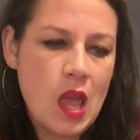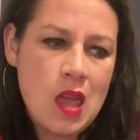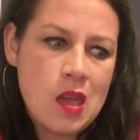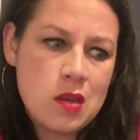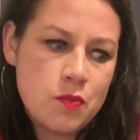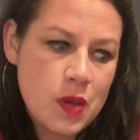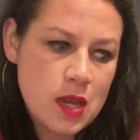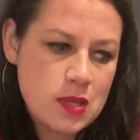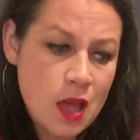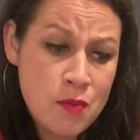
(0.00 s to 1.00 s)
and
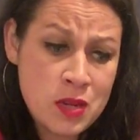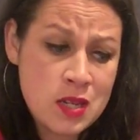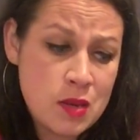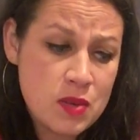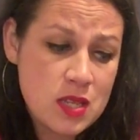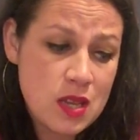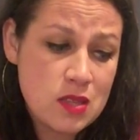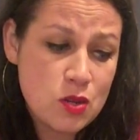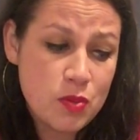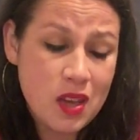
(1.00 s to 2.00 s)
because I'm going to take my
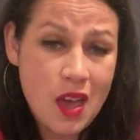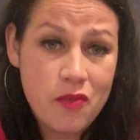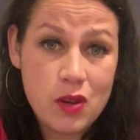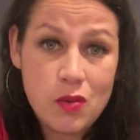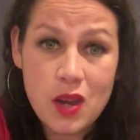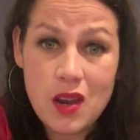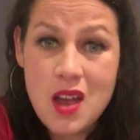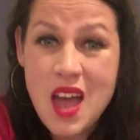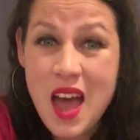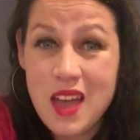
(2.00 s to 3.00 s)
science notebook everywhere,
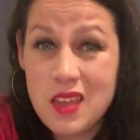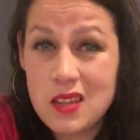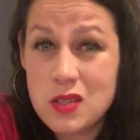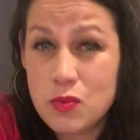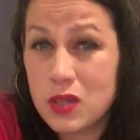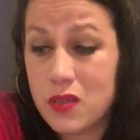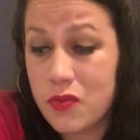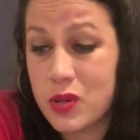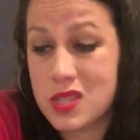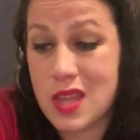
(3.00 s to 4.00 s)
I like to
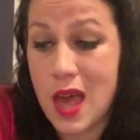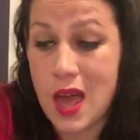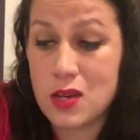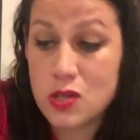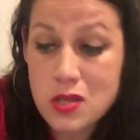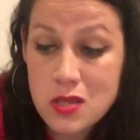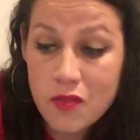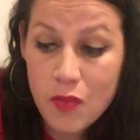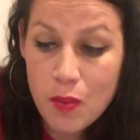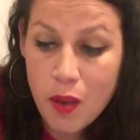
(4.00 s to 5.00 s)
reinforce the edges of
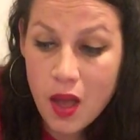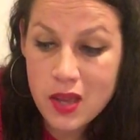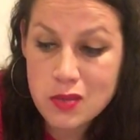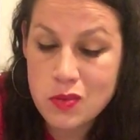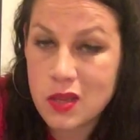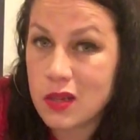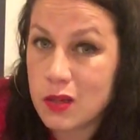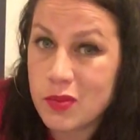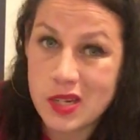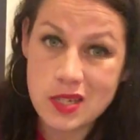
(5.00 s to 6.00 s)
my pockets with a little
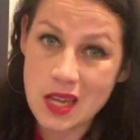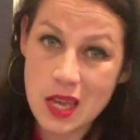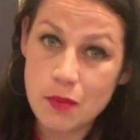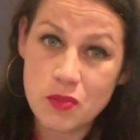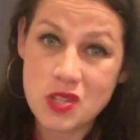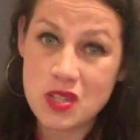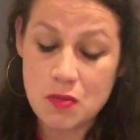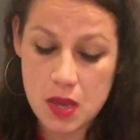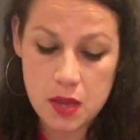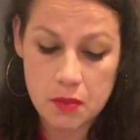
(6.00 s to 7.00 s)
bit of tape just to
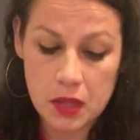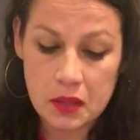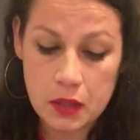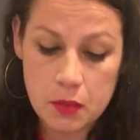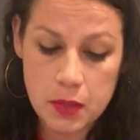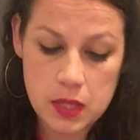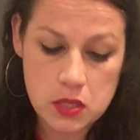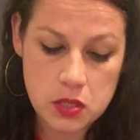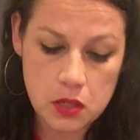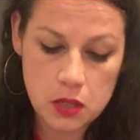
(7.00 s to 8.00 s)
make them a little bit
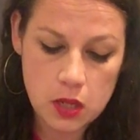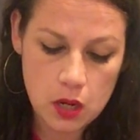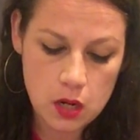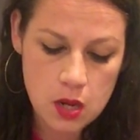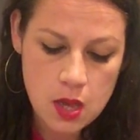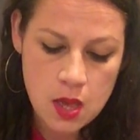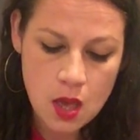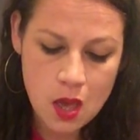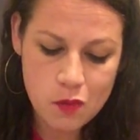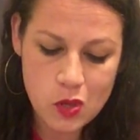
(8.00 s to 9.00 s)
sturdier.
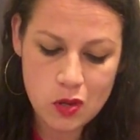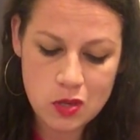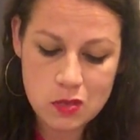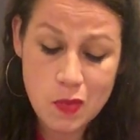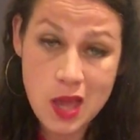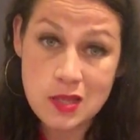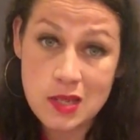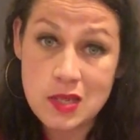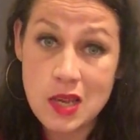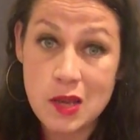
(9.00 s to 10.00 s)
You can use
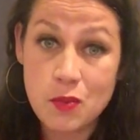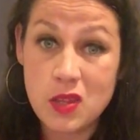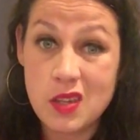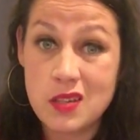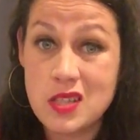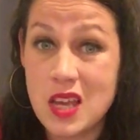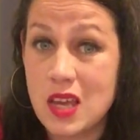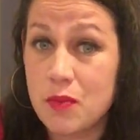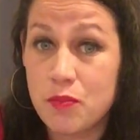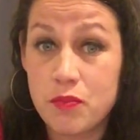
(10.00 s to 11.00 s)
masking tape, clear
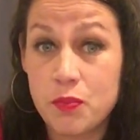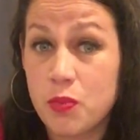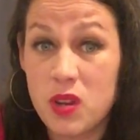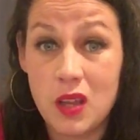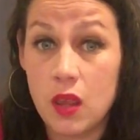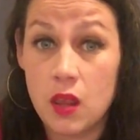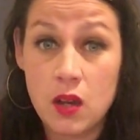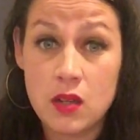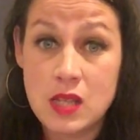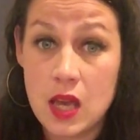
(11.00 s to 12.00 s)
tape, pretty
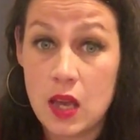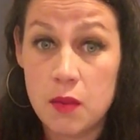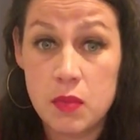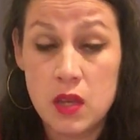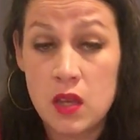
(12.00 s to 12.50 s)
glitter tape,